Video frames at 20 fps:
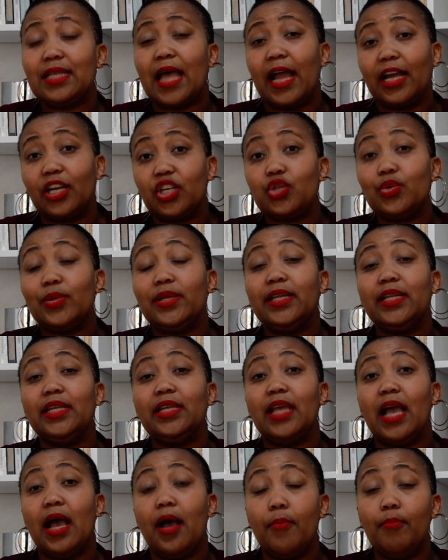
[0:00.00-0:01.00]
actually
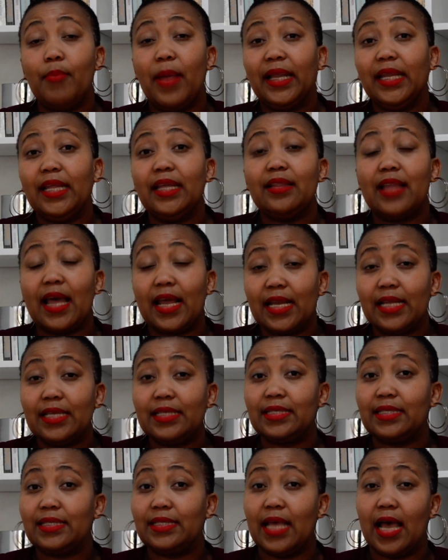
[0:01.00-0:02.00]
money that
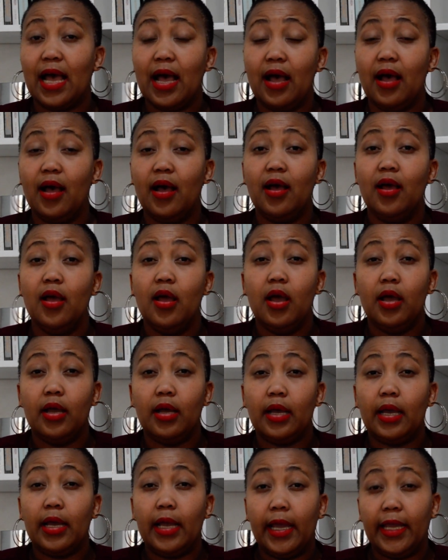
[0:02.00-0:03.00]
is
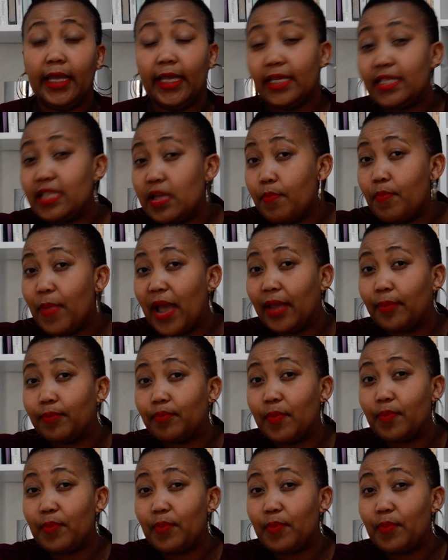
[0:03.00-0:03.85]
hitting my